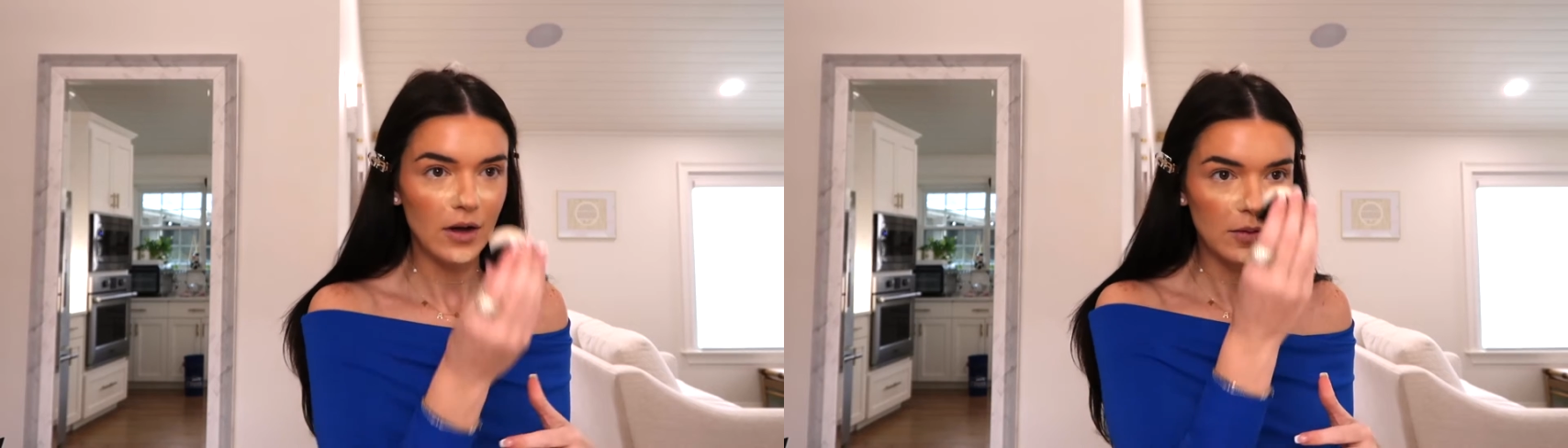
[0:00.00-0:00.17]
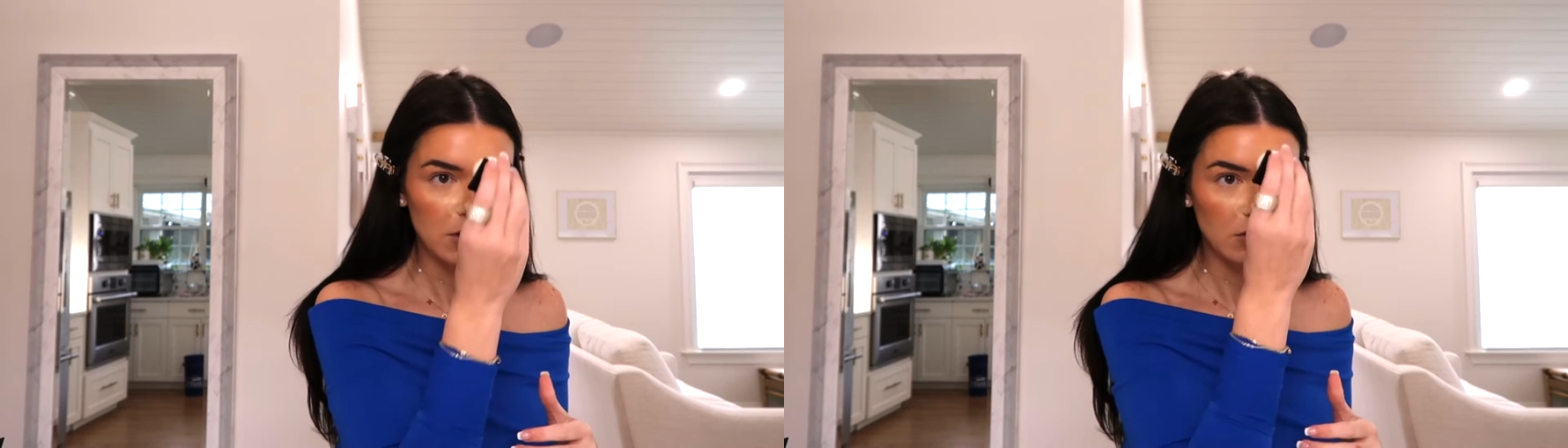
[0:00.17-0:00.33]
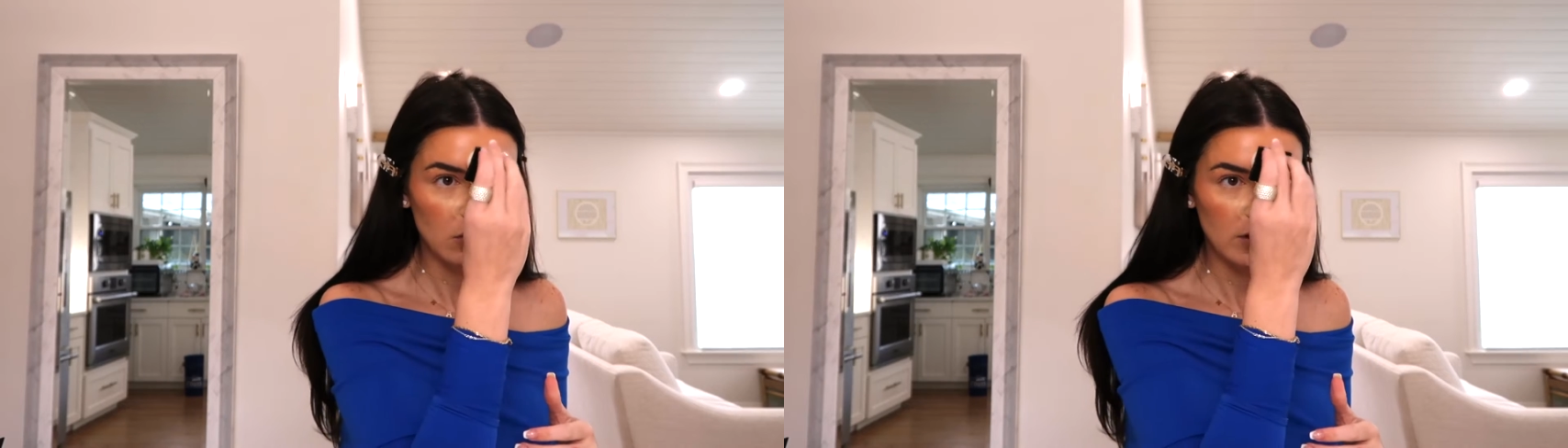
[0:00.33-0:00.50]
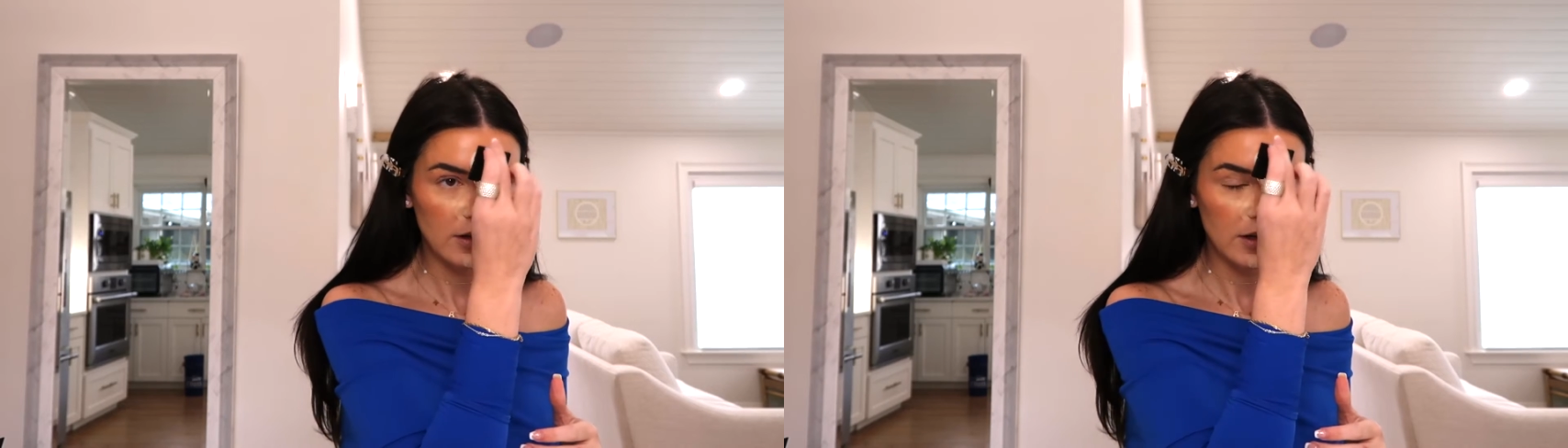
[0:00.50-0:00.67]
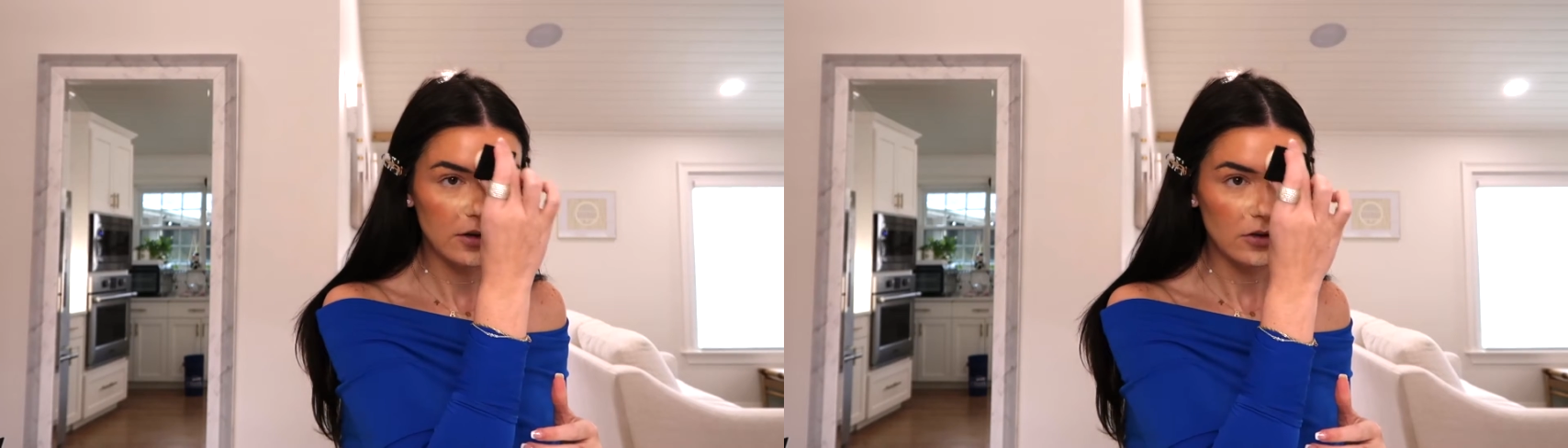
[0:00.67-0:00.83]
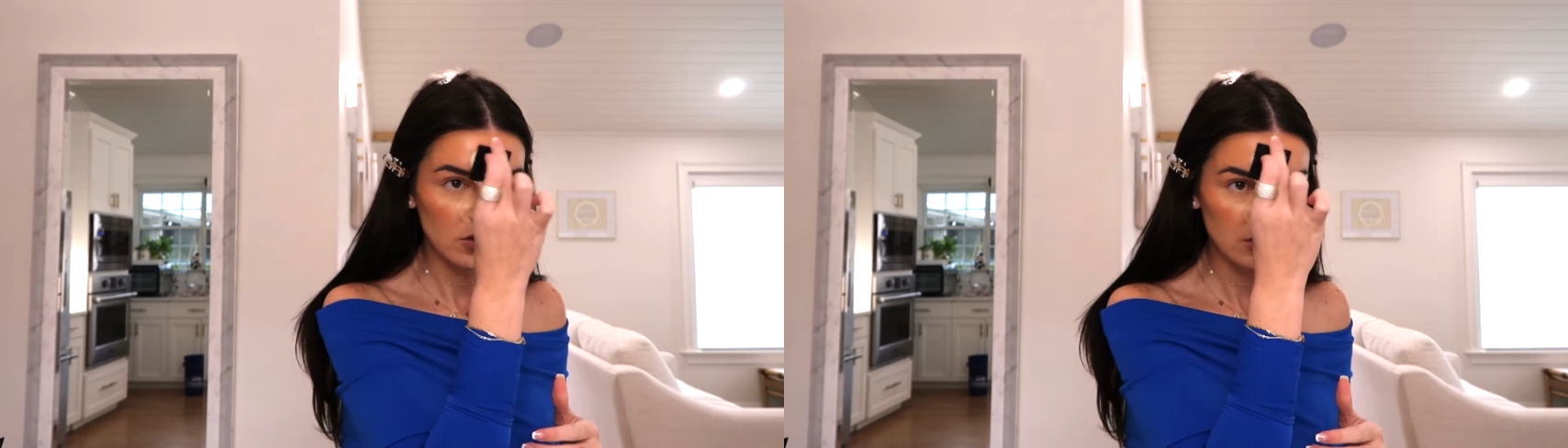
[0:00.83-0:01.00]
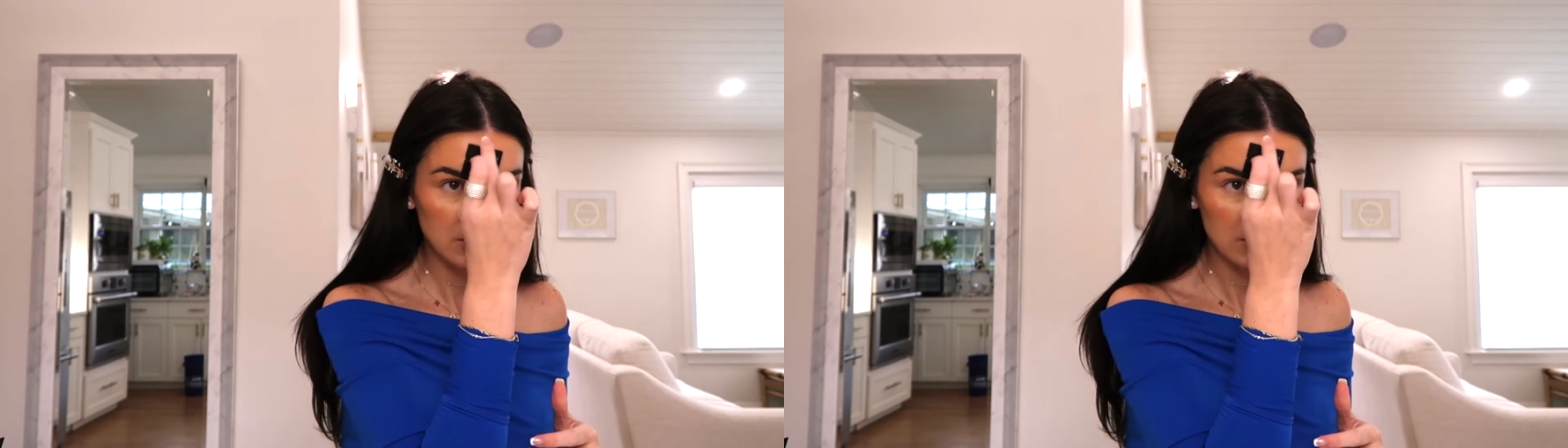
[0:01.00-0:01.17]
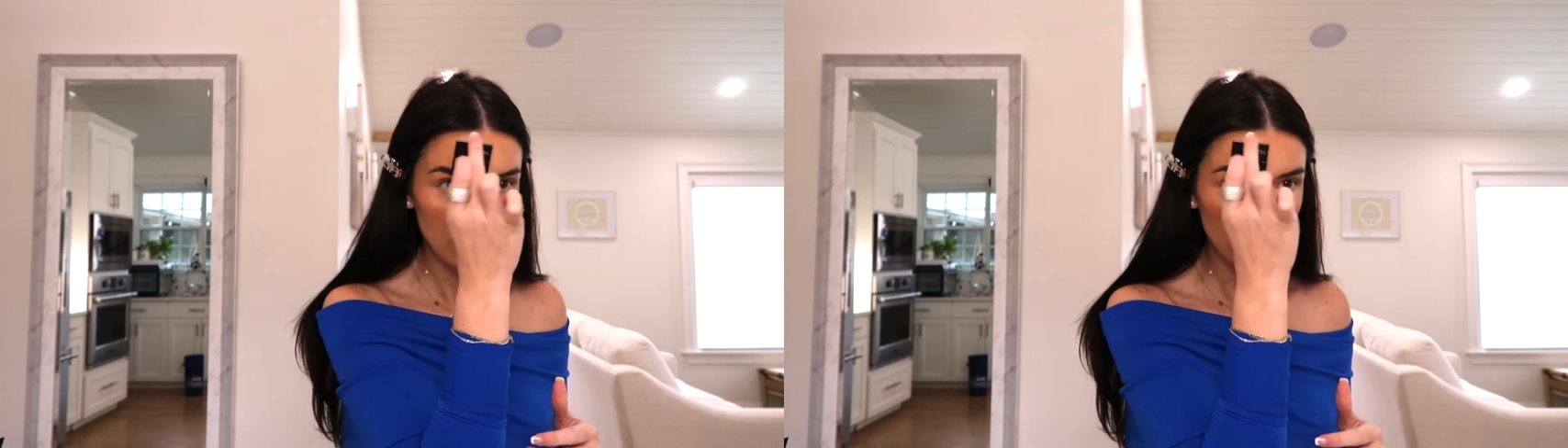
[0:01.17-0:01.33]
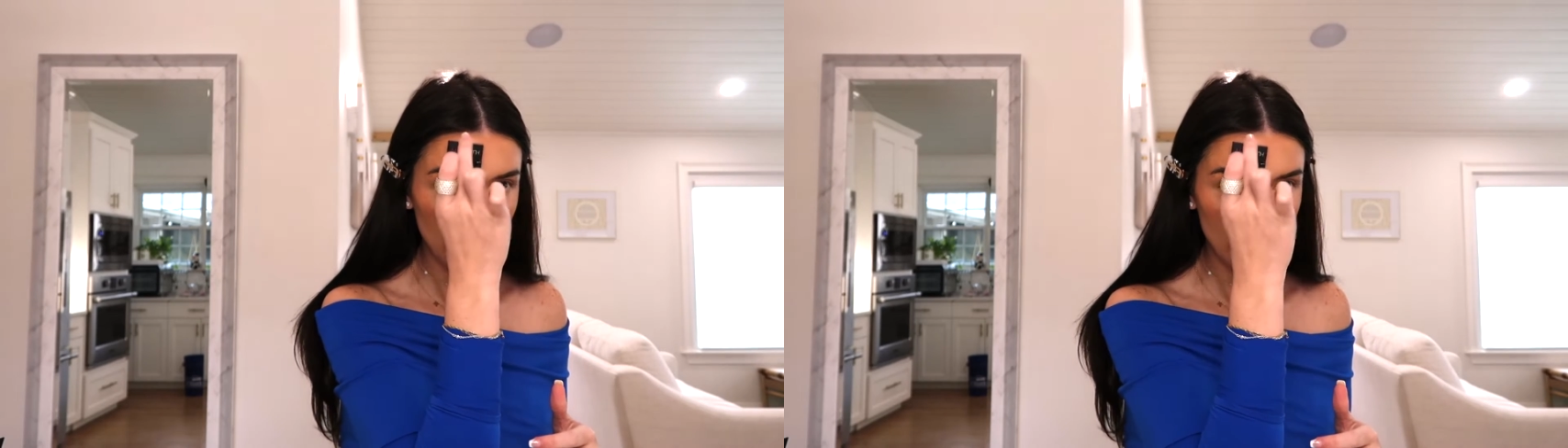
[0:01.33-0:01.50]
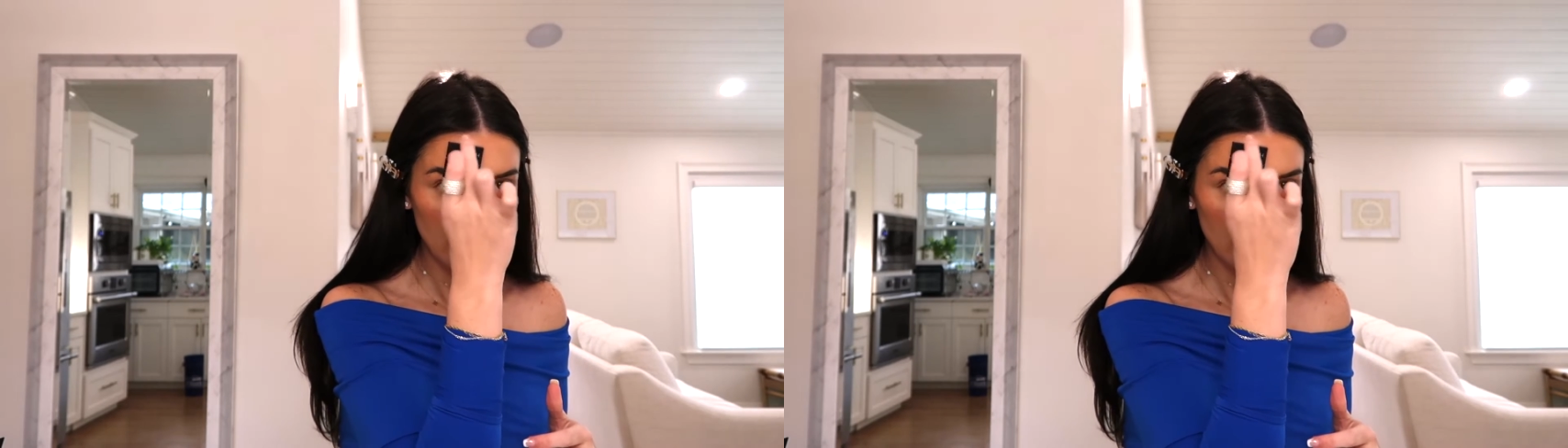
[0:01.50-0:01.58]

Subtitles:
I'm an oily girl, so